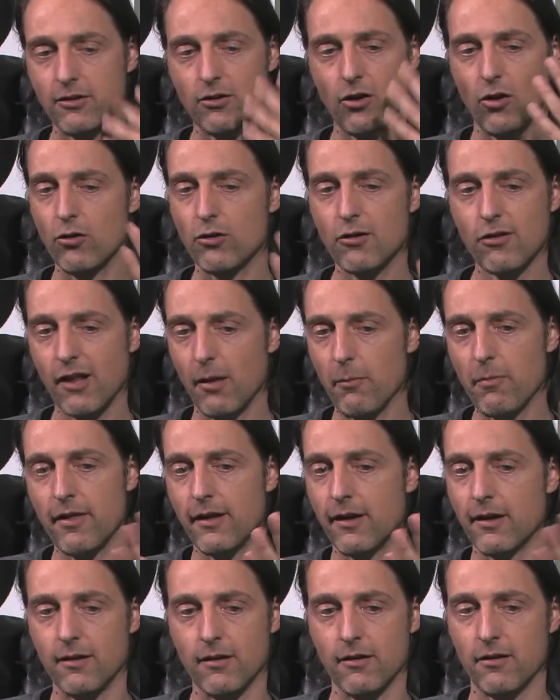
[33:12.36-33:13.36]
told
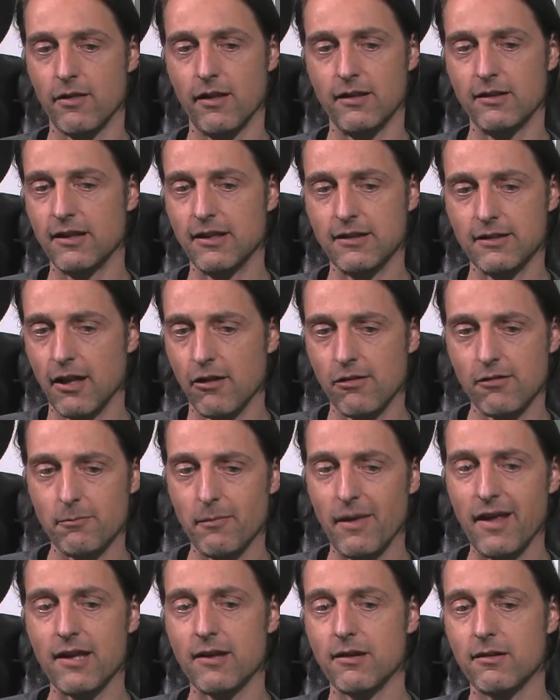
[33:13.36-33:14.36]
something that doesn't
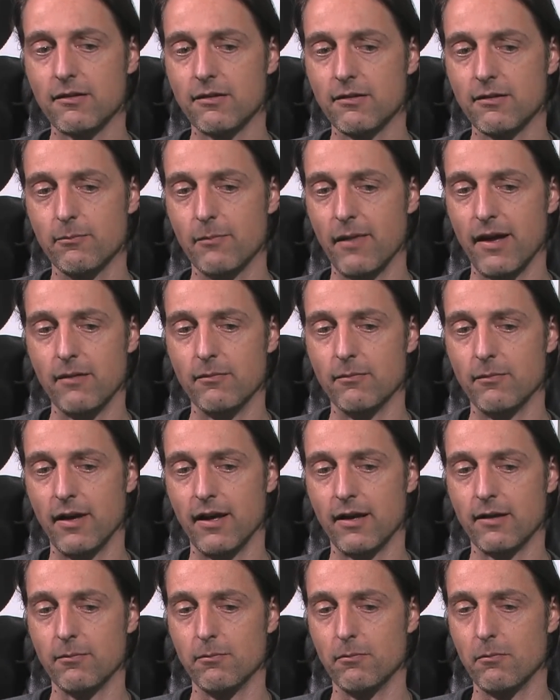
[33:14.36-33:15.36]
make
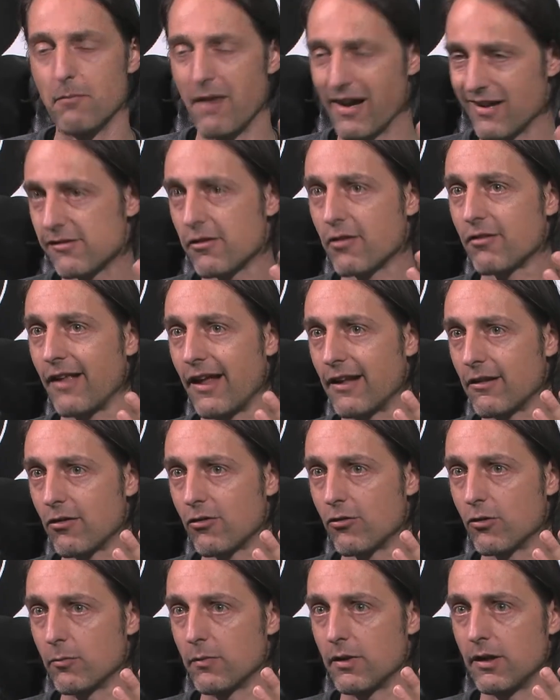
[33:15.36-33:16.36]
much sense
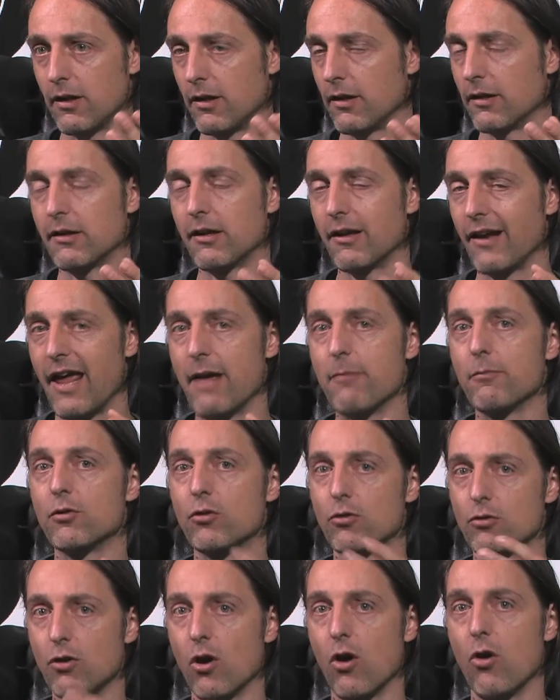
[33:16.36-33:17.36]
to me. He claimed
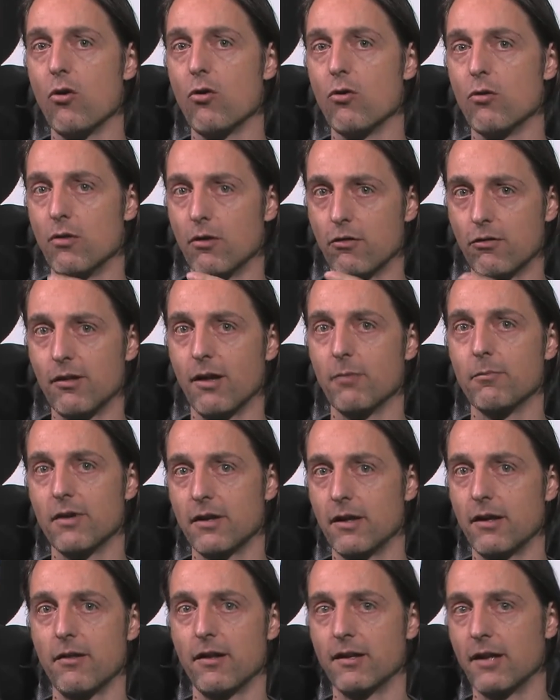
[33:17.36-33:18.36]
to know
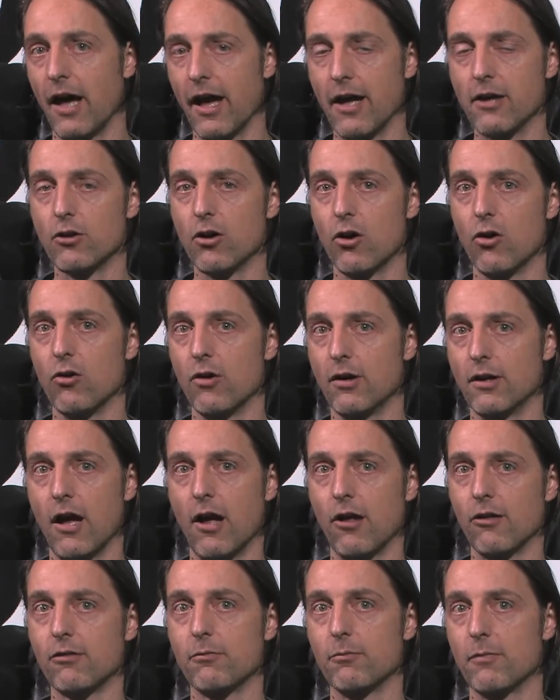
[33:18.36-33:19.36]
somebody that I know and
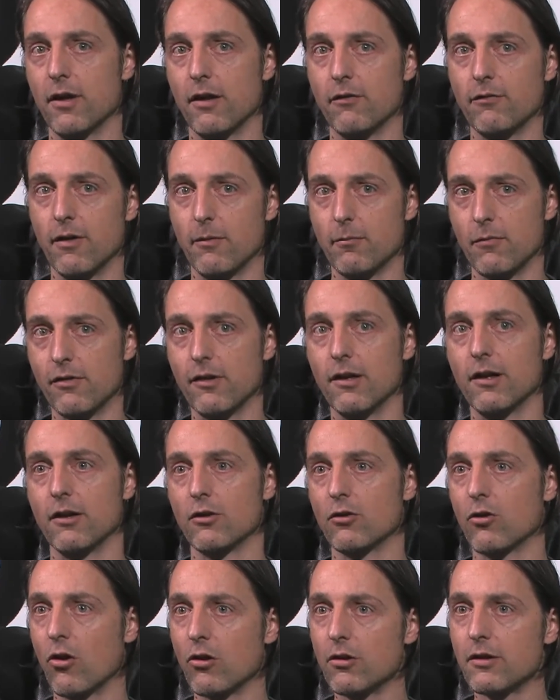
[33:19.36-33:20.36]
asked me if I'm still
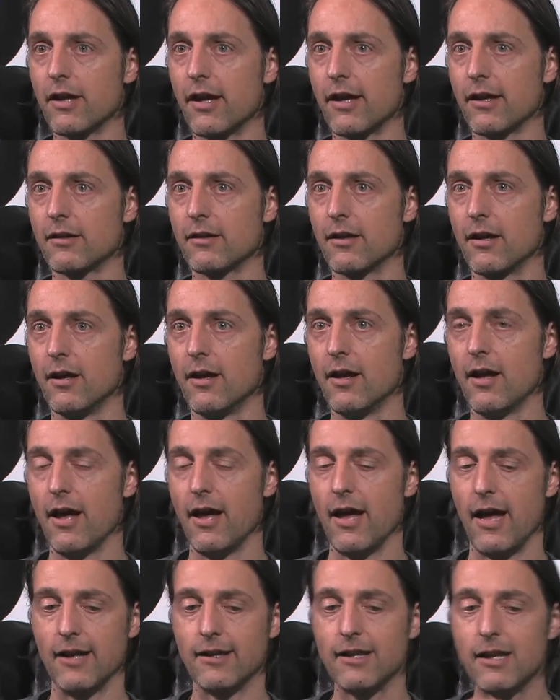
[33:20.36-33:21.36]
in contact.
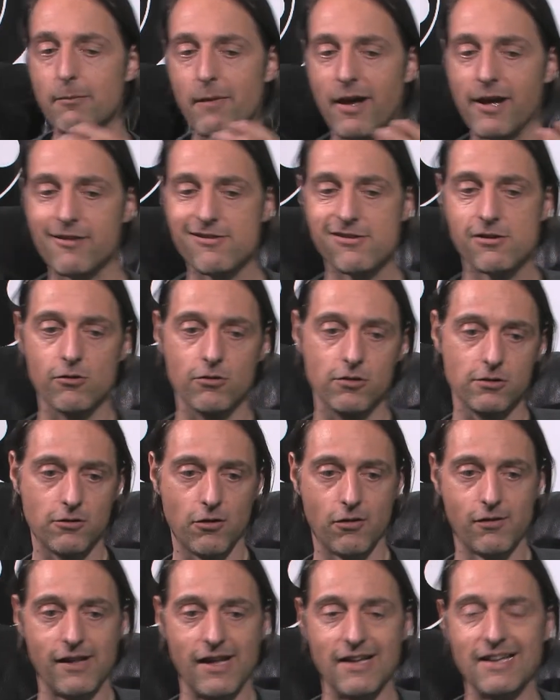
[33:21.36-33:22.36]
And he made sure
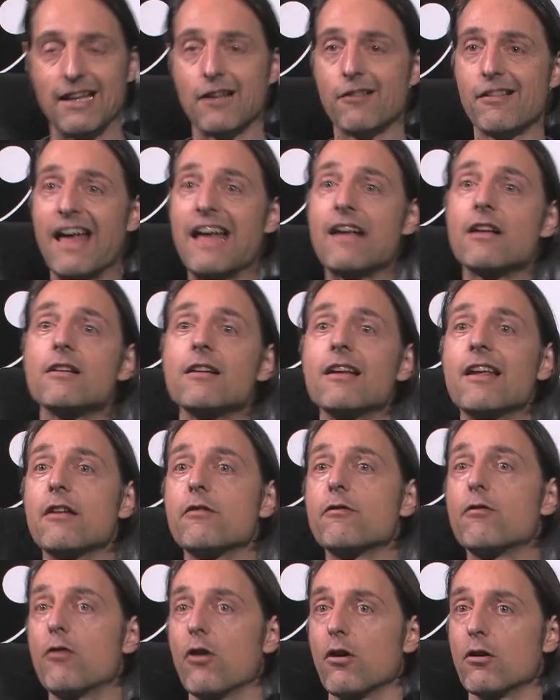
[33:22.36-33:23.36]
to stand exactly
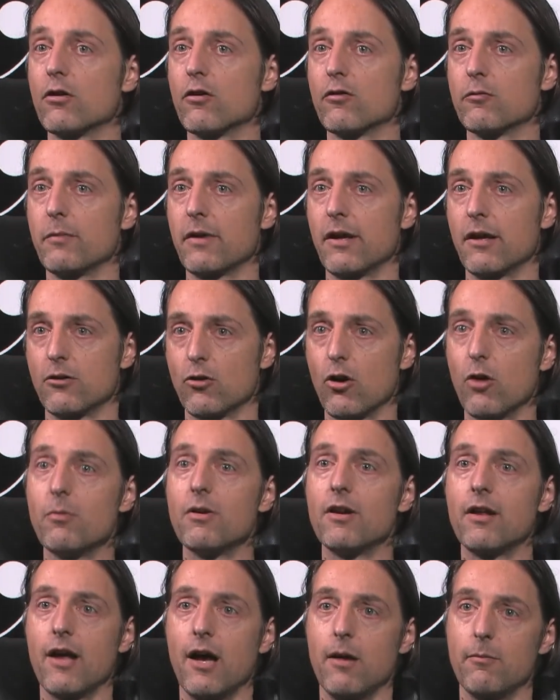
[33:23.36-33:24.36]
in front of me. And
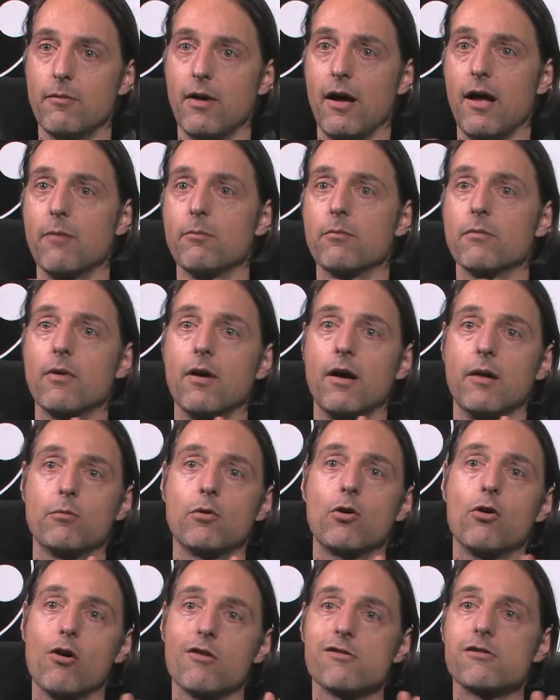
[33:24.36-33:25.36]
normally I'm
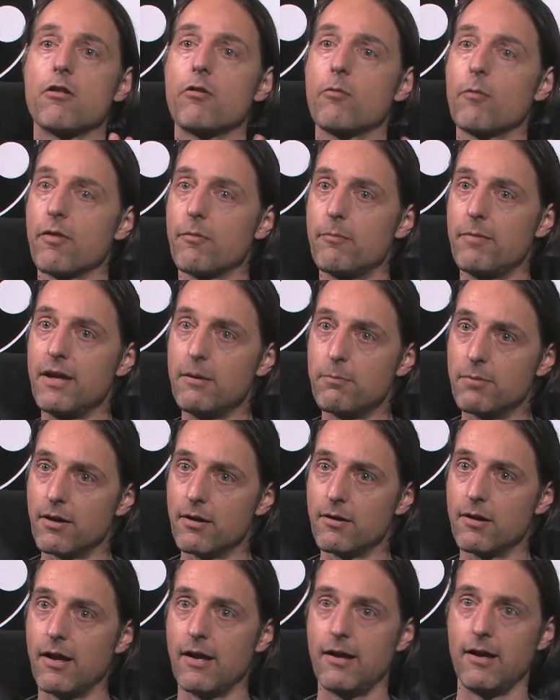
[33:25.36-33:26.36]
cautious with
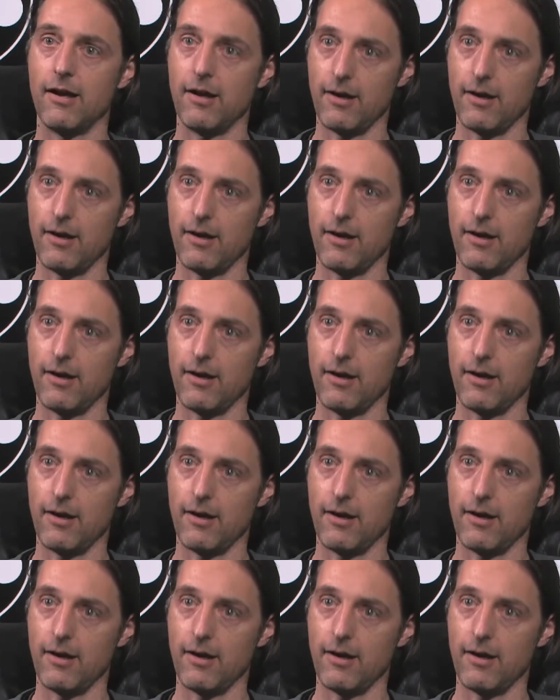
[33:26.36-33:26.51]
people,